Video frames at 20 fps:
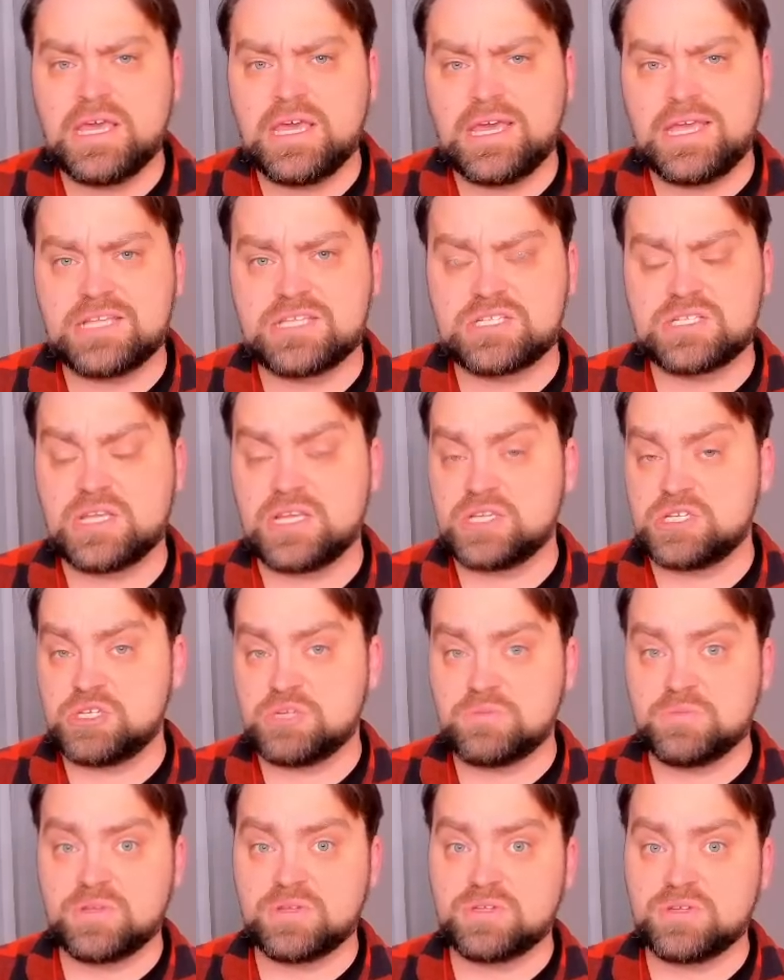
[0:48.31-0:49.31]
it's the
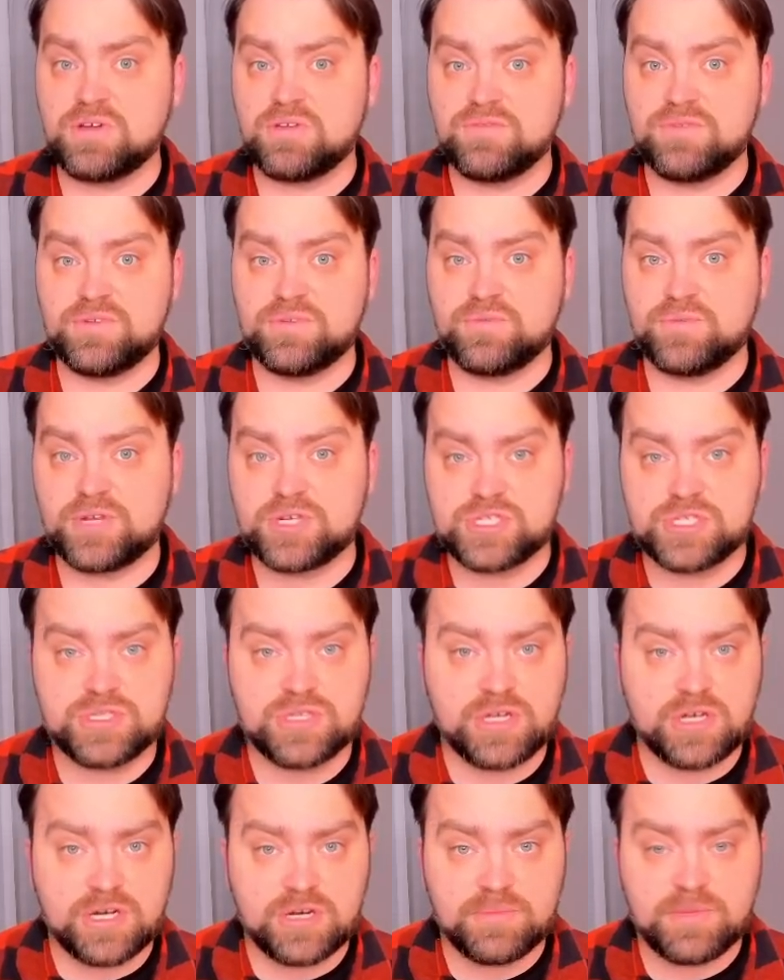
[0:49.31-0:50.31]
achievement of the
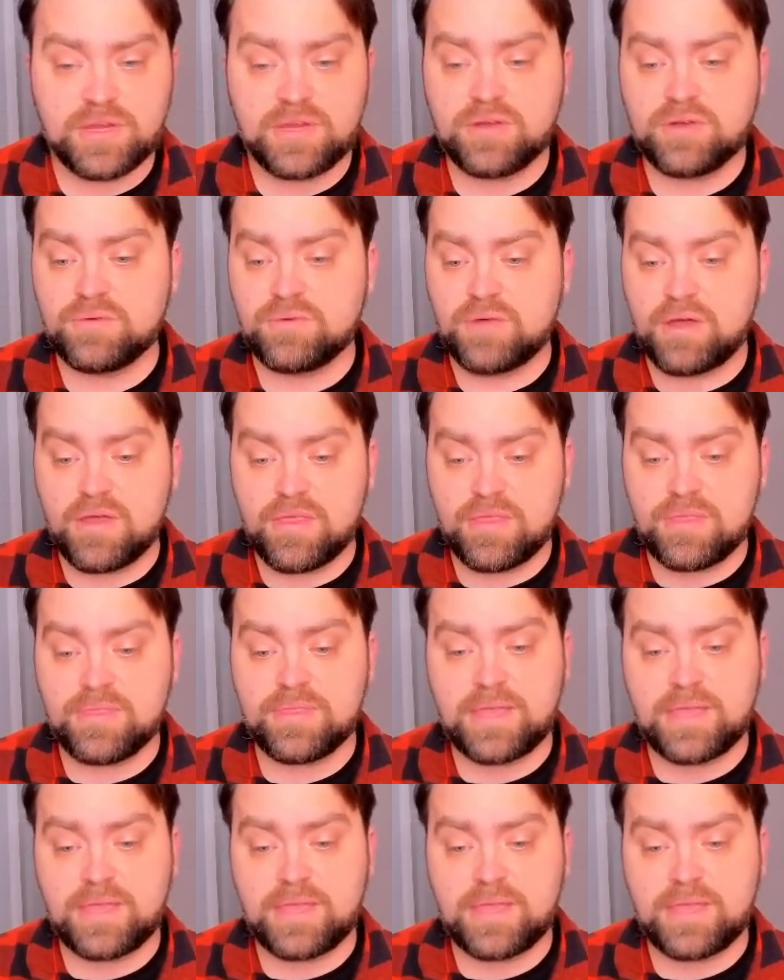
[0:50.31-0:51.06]
Russian army rather